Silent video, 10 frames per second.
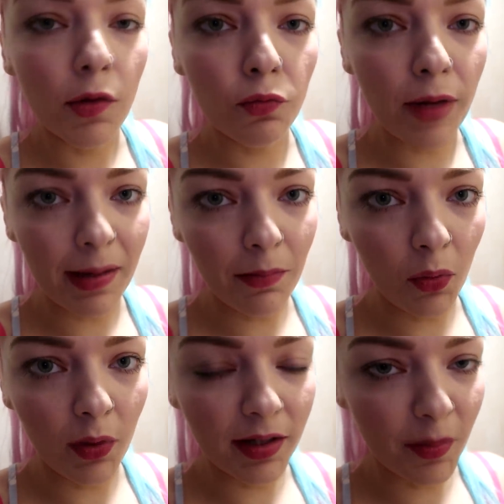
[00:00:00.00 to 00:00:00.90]
The
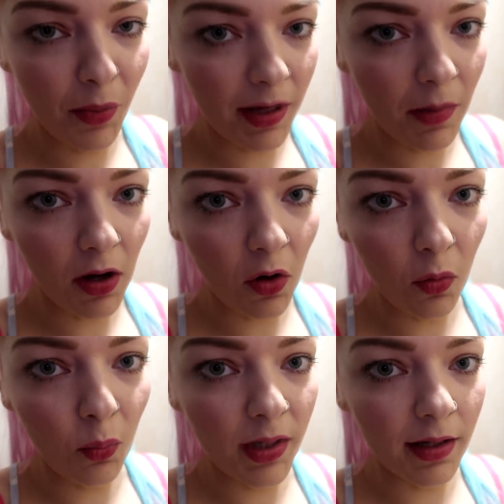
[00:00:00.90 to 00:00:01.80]
rainbow in the Primark
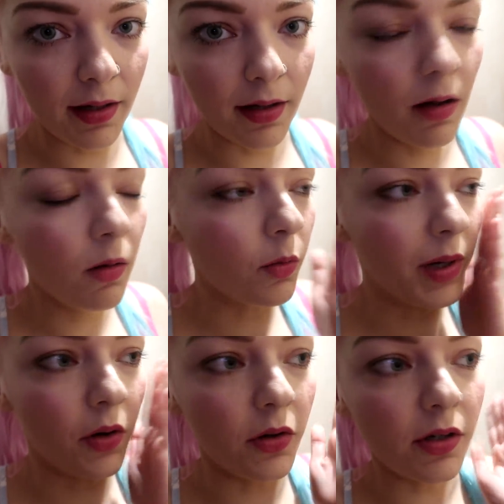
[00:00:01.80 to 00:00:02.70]
autumn winter, oh
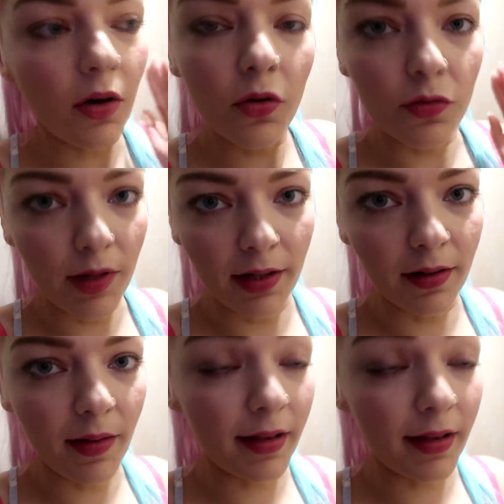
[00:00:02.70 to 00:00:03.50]
my god, unreal.